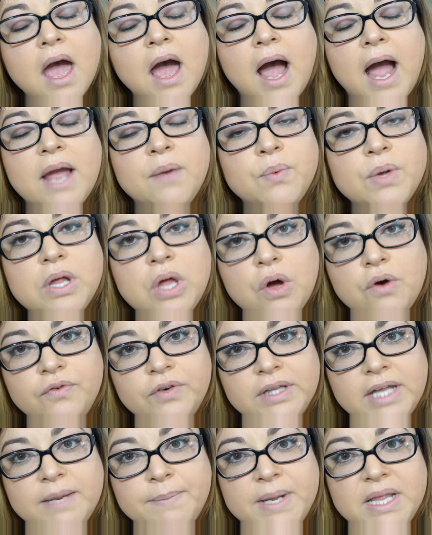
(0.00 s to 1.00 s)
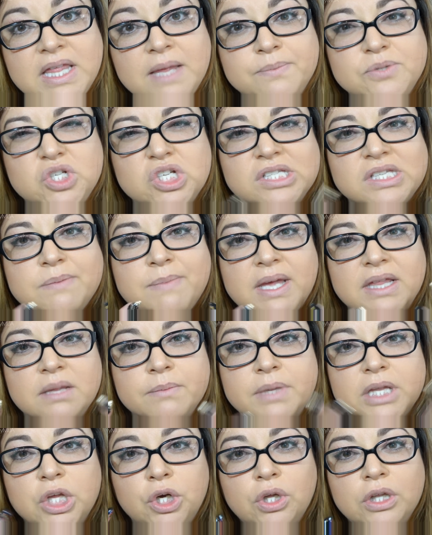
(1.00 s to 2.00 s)
I will overline my lips just to make
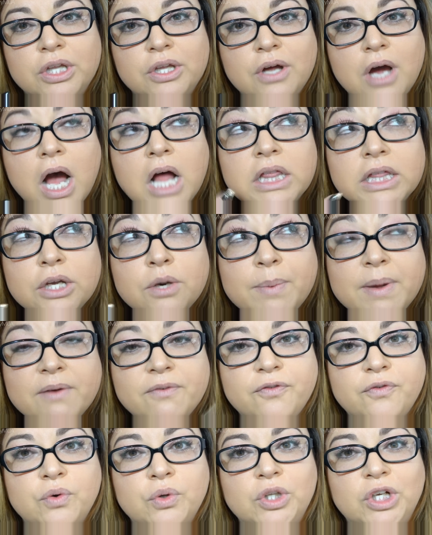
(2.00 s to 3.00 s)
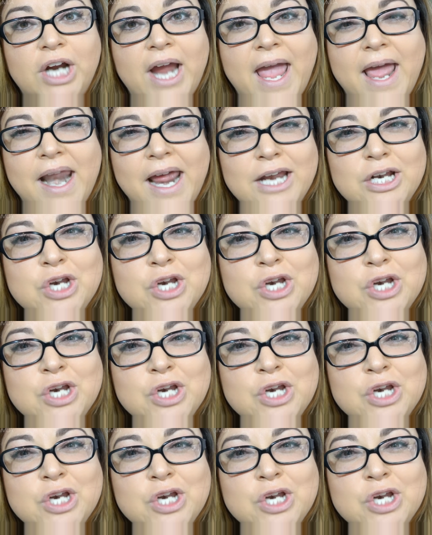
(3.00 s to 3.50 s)
them look a little bit fuller and I